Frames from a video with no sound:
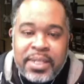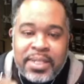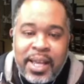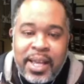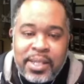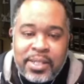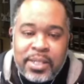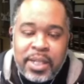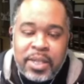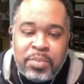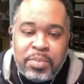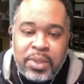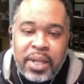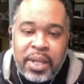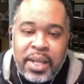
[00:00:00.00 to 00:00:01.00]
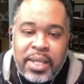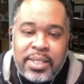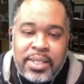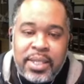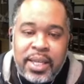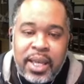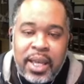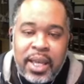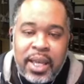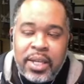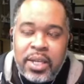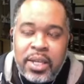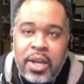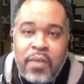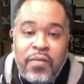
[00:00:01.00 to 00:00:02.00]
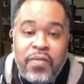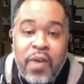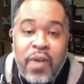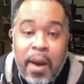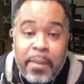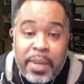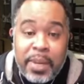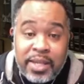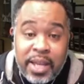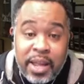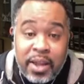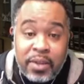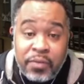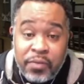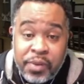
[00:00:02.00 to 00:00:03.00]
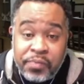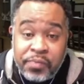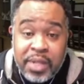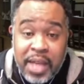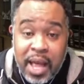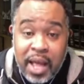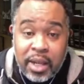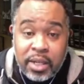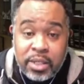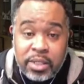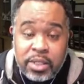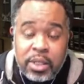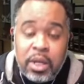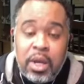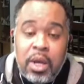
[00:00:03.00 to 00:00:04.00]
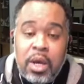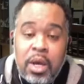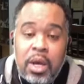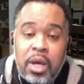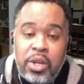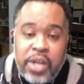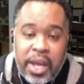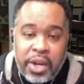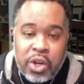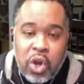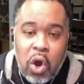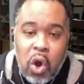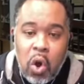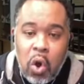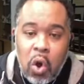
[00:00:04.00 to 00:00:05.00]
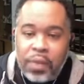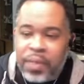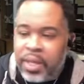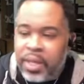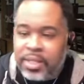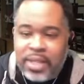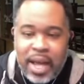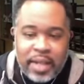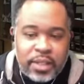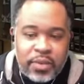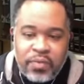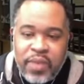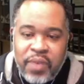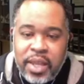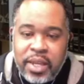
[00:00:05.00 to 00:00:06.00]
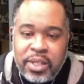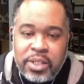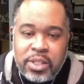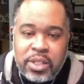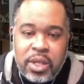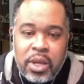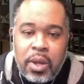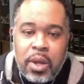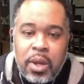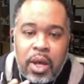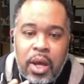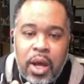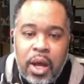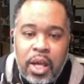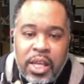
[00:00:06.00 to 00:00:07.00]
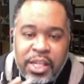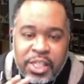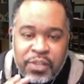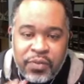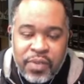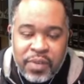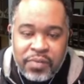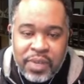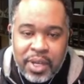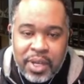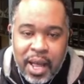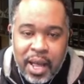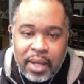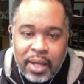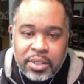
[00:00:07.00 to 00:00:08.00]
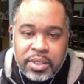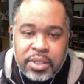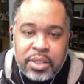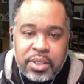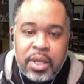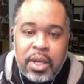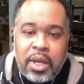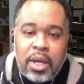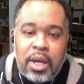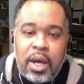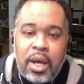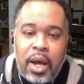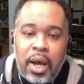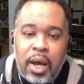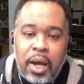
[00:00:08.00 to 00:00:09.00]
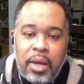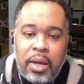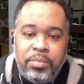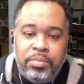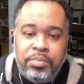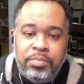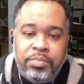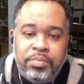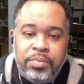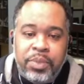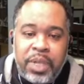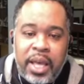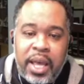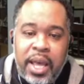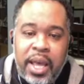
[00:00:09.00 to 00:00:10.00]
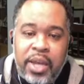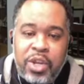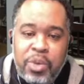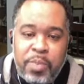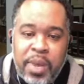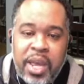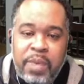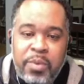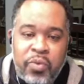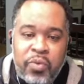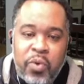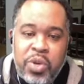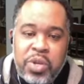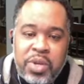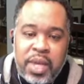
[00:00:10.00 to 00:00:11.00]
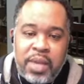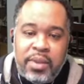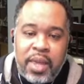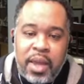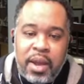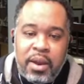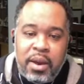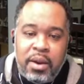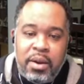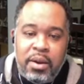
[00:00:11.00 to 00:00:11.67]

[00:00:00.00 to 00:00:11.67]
testing place in Farmingdale, $50. Uh, you got a call, I think it's Dr. Fagan's. Uh, it's $50, um, and you pay it before you get there.